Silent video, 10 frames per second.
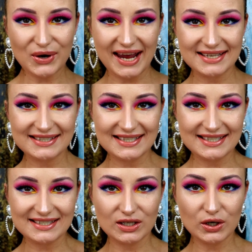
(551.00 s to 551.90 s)
guys,
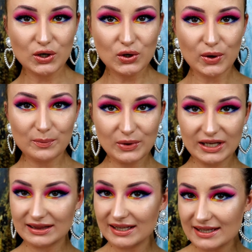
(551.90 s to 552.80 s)
this is the look
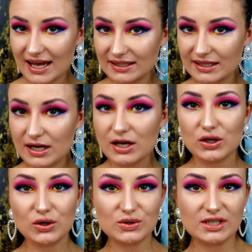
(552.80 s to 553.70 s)
completely done
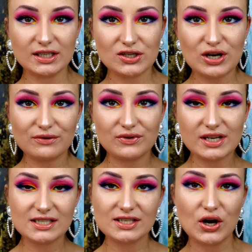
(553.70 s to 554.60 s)
using the
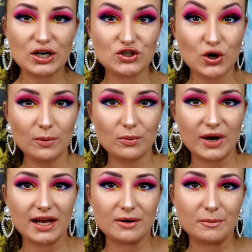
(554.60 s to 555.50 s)
Jeffree Star
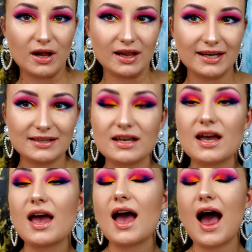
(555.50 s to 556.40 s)
Jawbreaker palette.
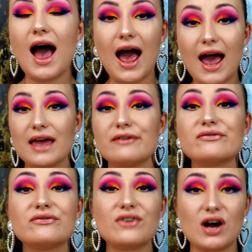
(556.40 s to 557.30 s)
I
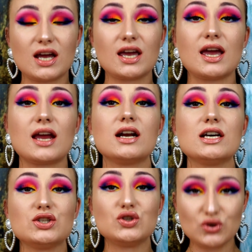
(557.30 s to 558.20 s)
fucking
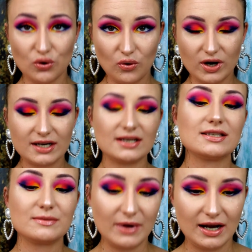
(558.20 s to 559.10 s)
adore
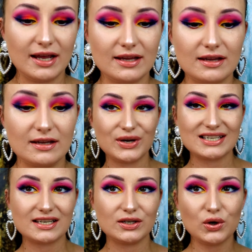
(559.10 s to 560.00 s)
this palette. As you
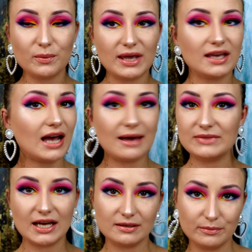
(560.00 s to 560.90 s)
guys can know me,
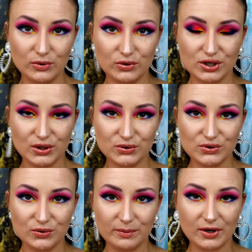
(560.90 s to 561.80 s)
I'm not a bougie
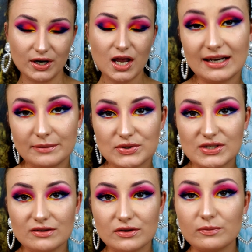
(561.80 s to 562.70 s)
YouTuber.
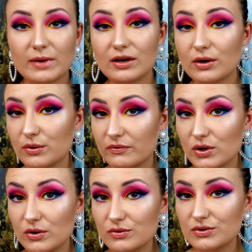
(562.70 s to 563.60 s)
99% of my
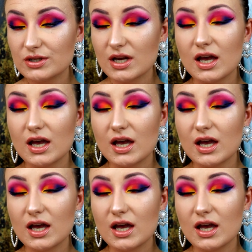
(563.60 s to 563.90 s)
reviews